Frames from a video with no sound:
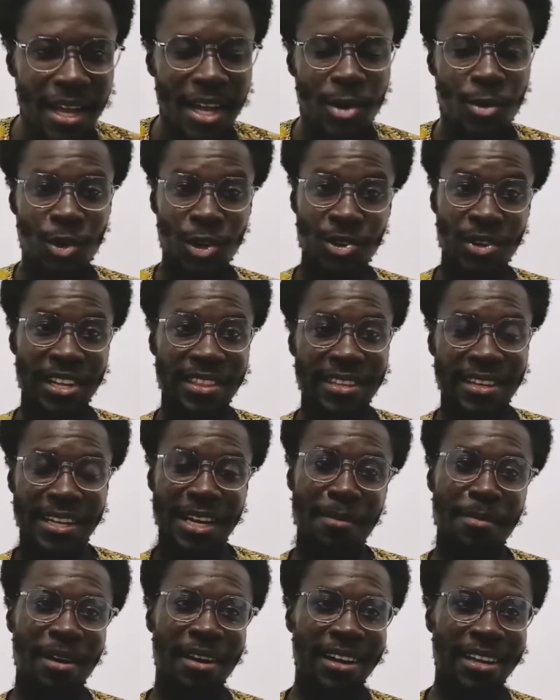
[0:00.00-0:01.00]
What do I think
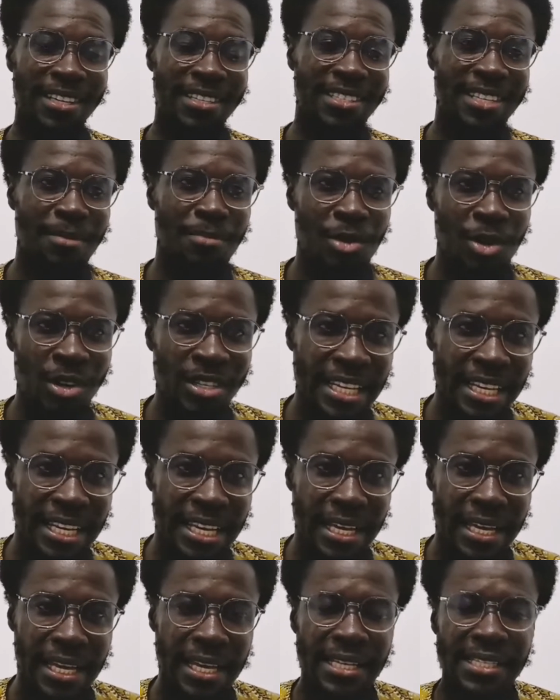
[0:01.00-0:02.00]
about HT Music?
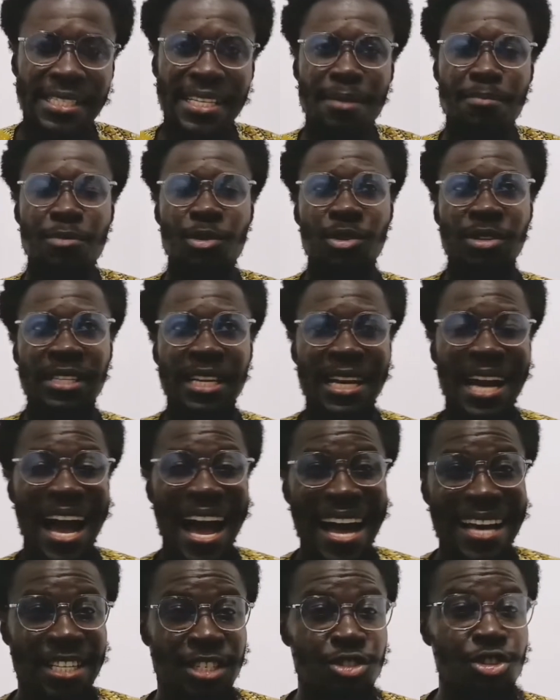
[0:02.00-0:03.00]
HT Music
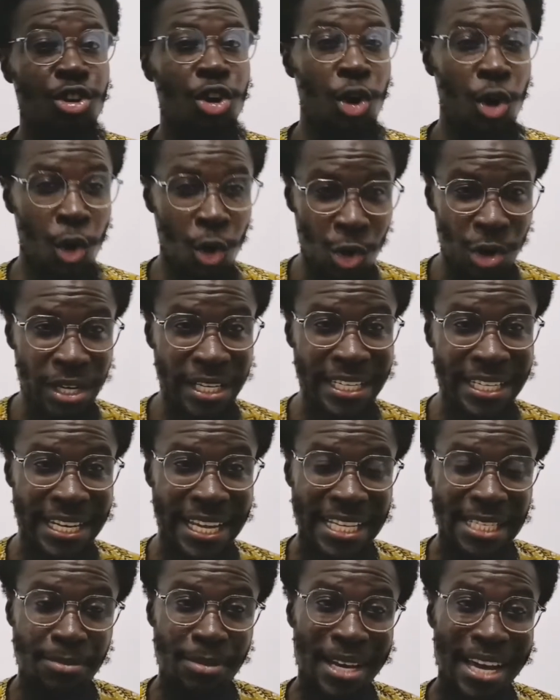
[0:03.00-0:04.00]
has grown.
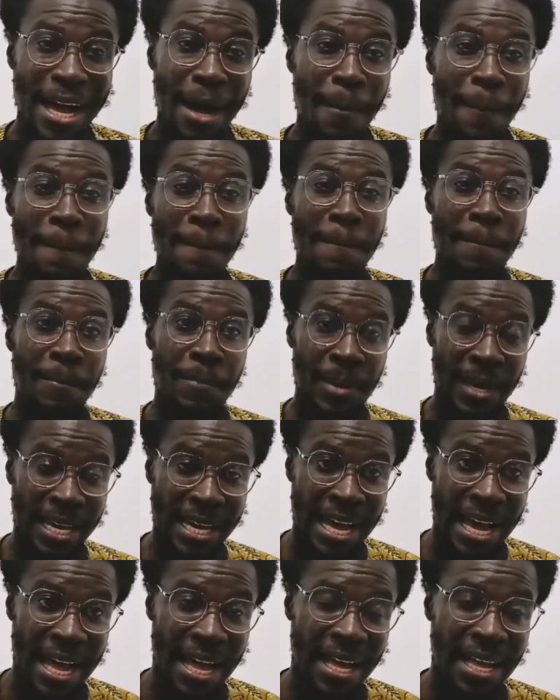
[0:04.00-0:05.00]
It's become
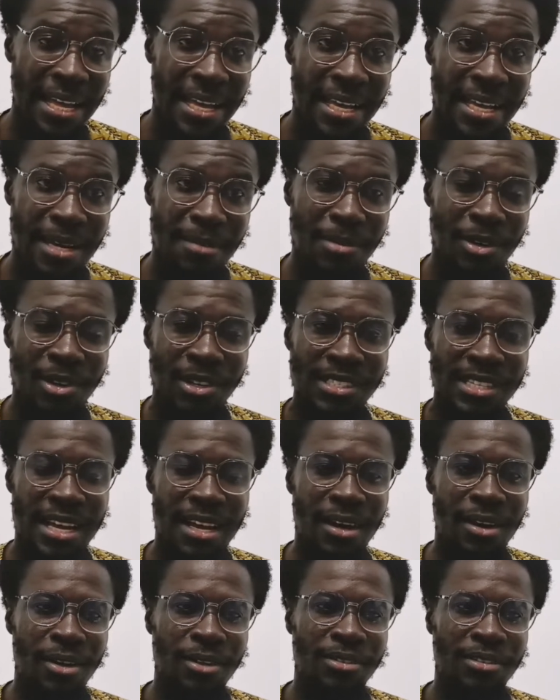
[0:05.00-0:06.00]
bigger because there
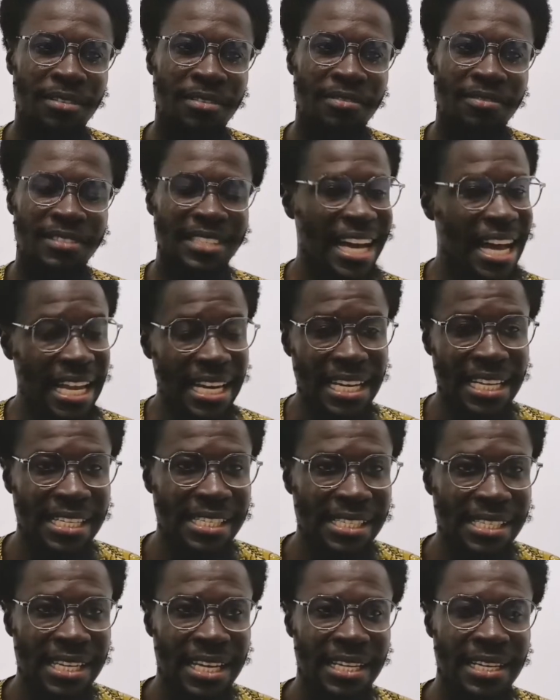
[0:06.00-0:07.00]
are a lot of
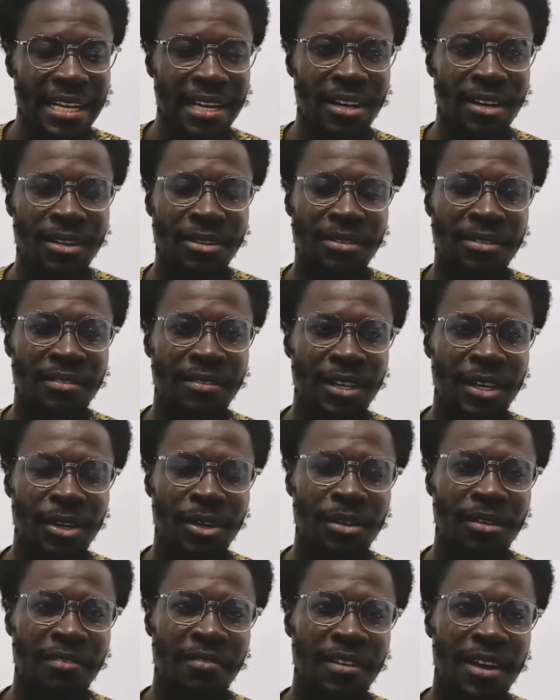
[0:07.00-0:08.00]
talents here. There are a
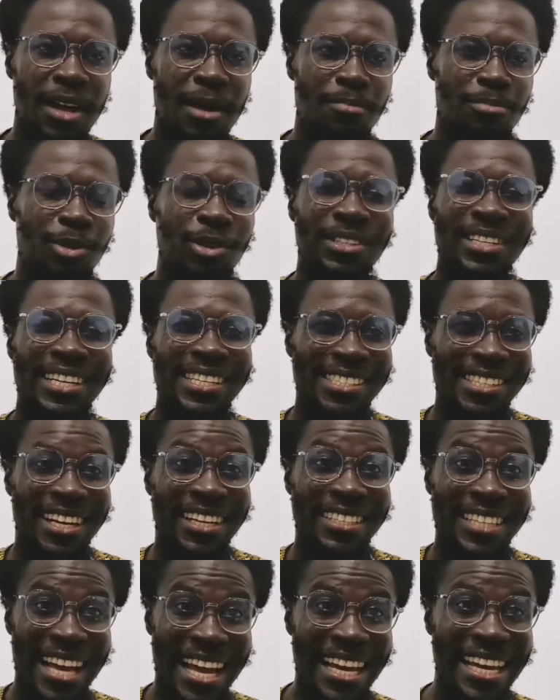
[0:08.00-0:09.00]
lot of potential
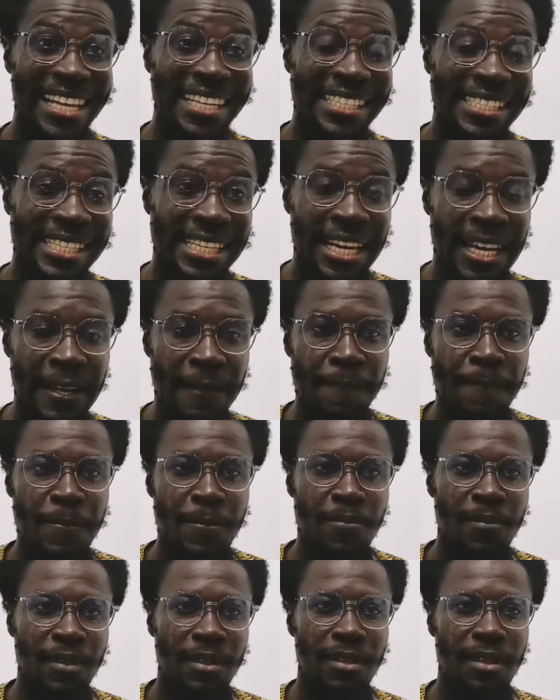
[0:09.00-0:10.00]
talents here.
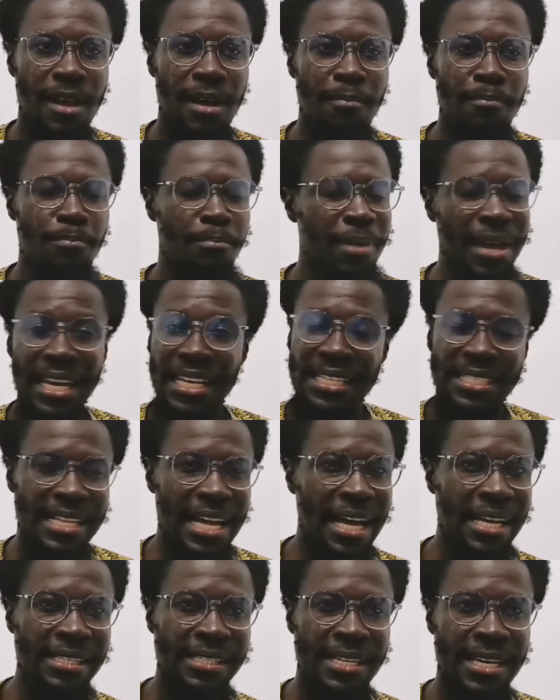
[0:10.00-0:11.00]
There are big
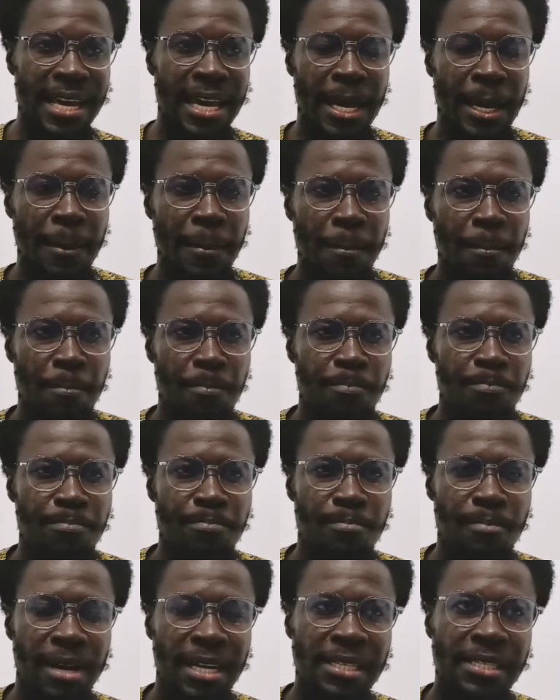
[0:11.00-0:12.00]
stars here.
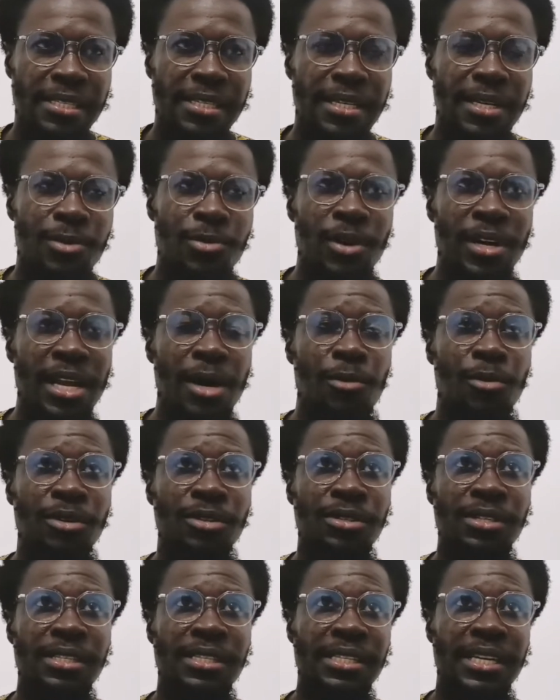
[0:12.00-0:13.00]
But what I
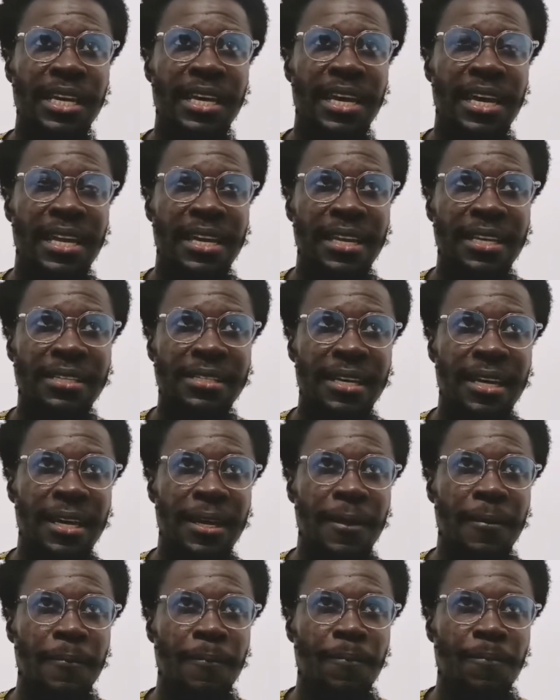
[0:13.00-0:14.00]
want to say, and I say,